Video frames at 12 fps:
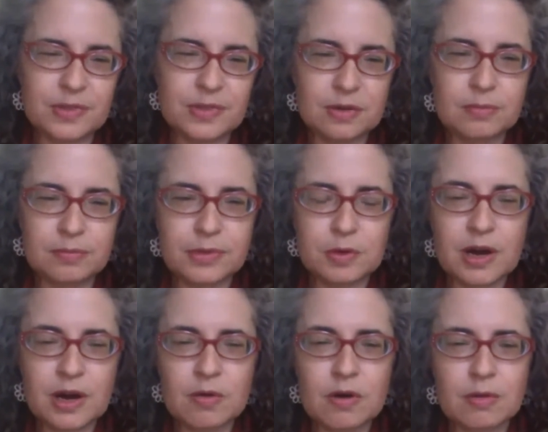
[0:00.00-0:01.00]
They're
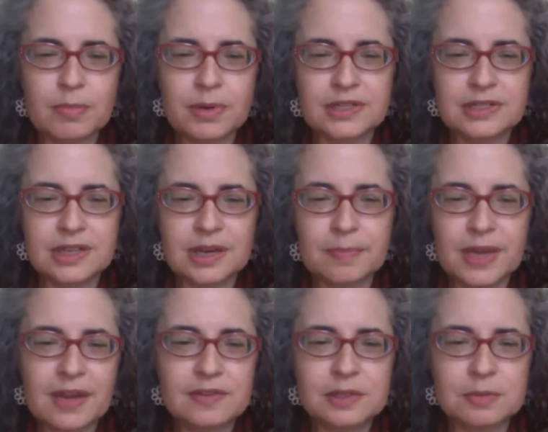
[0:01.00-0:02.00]
rarer, but they
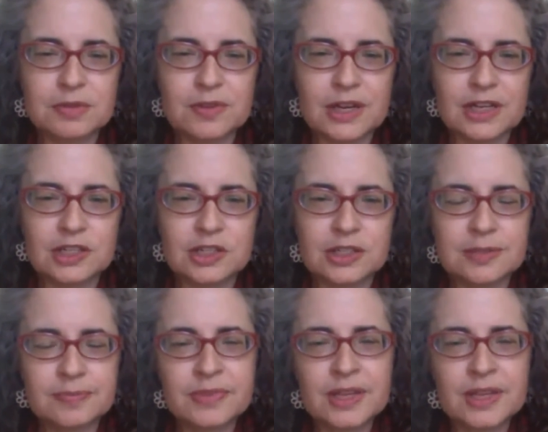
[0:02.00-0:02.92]
have some advantages.